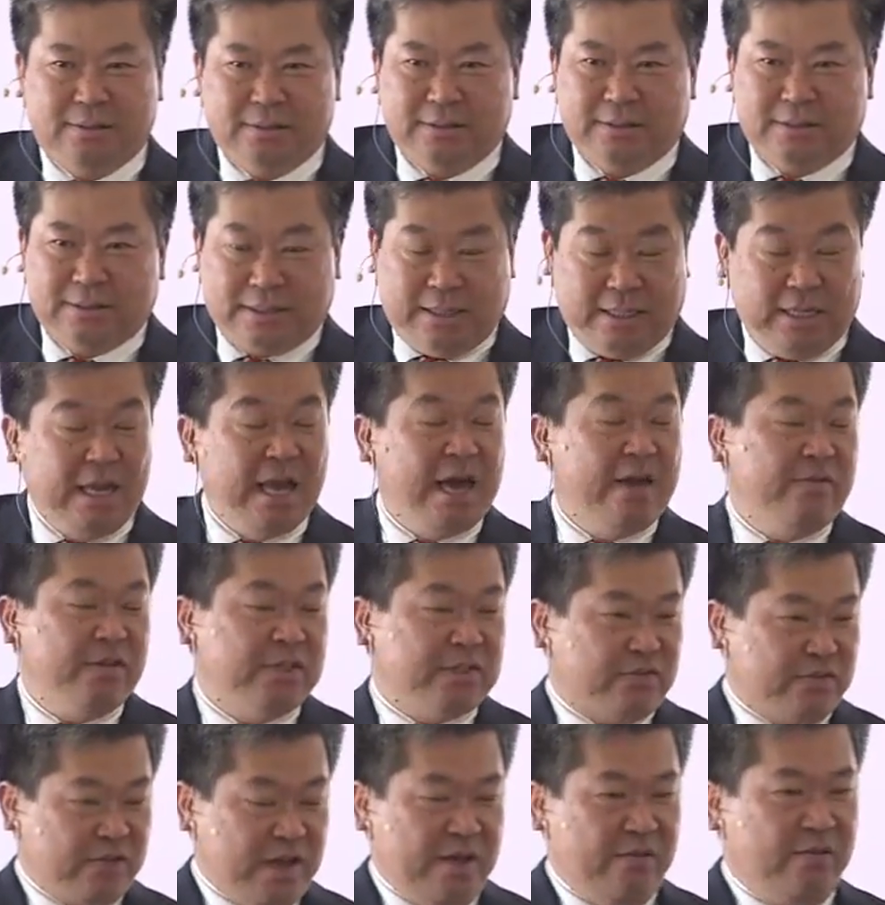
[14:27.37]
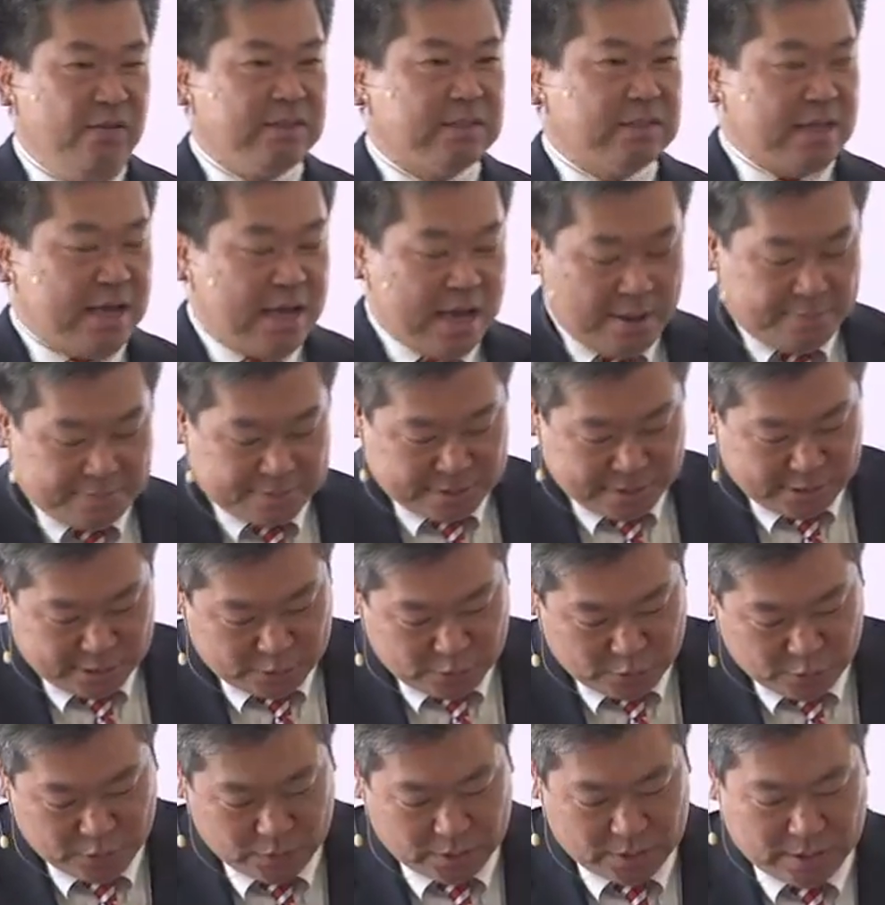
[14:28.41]
Did he have his favorites?
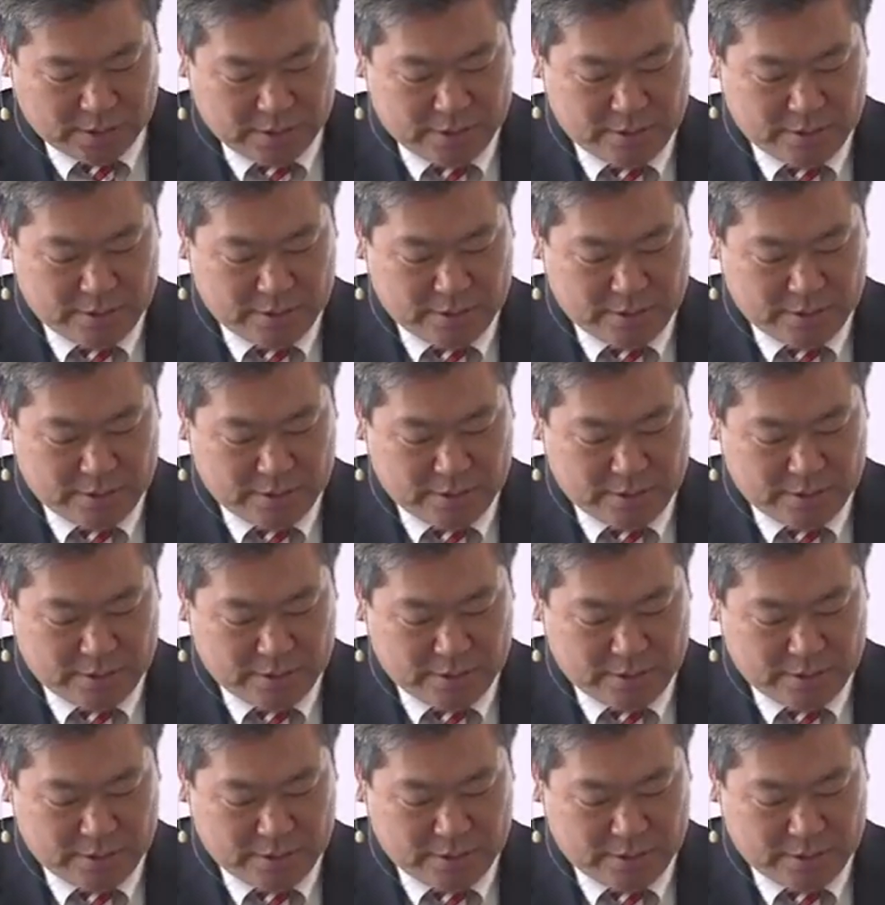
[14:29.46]
Absolutely.